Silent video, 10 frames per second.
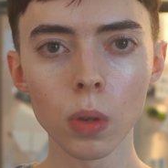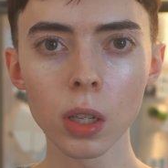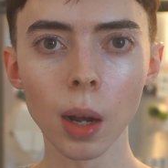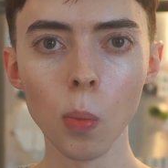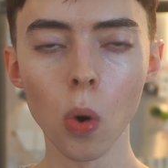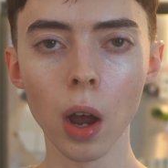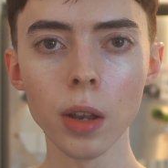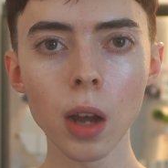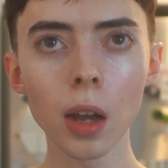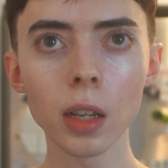
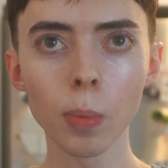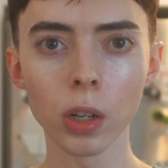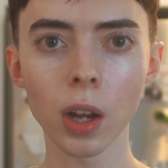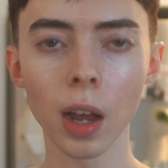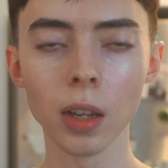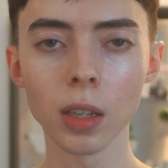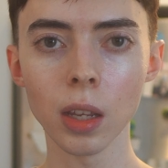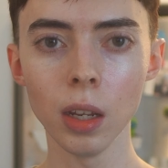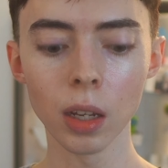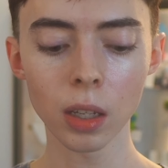somewhat, not as much as
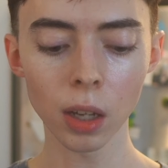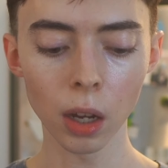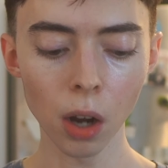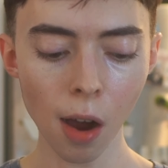the sun,